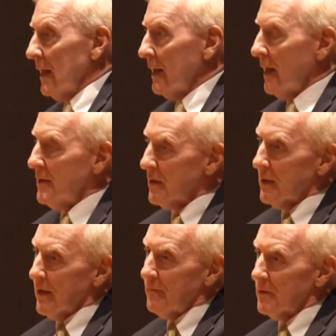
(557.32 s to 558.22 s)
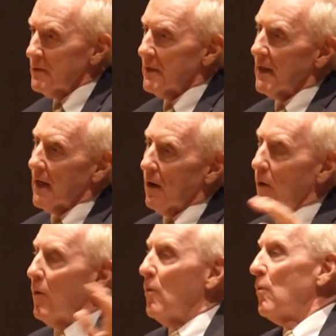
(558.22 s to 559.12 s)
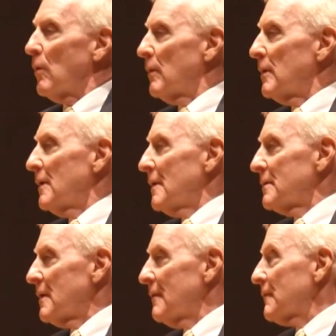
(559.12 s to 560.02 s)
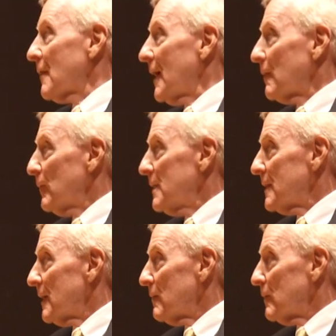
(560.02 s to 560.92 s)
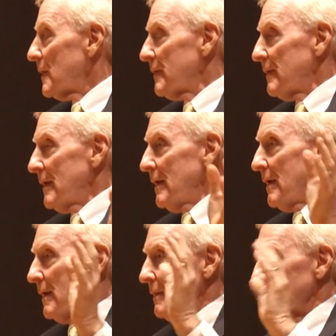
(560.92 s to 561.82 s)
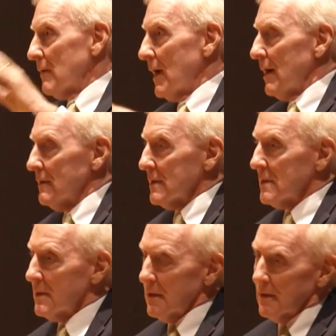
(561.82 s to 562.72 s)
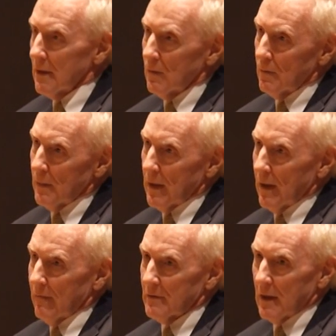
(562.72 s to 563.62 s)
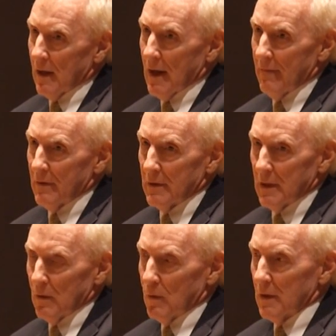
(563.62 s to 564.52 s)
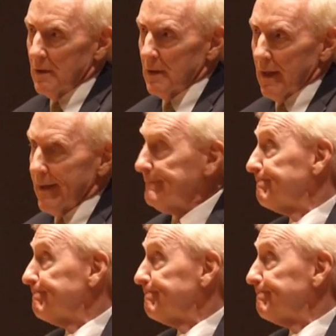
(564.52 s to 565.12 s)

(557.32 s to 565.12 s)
And that's the difference in that old, tough crowd we dealt with and the crowd that many of us are having to deal with today.